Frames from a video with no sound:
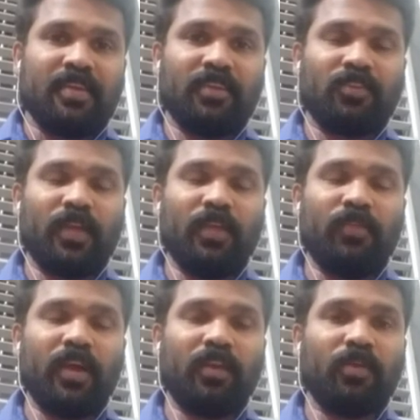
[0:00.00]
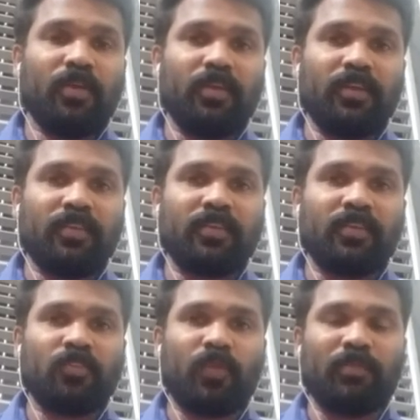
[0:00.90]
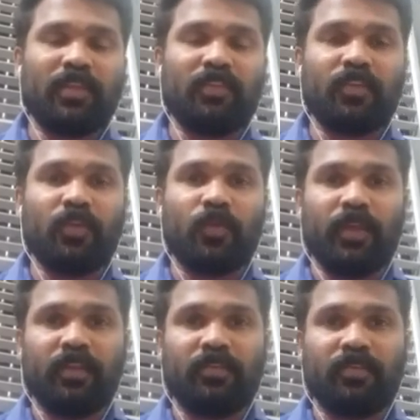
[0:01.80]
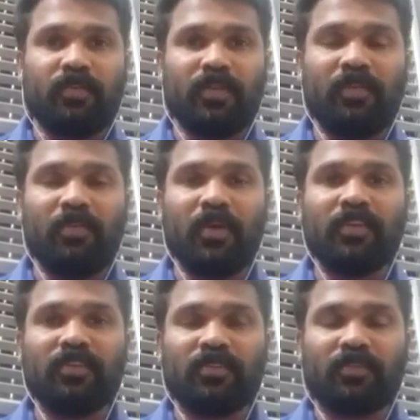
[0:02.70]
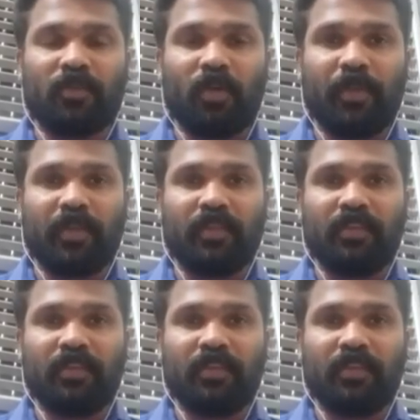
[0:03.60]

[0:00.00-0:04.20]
And today we are going to discuss from this unit one important topic,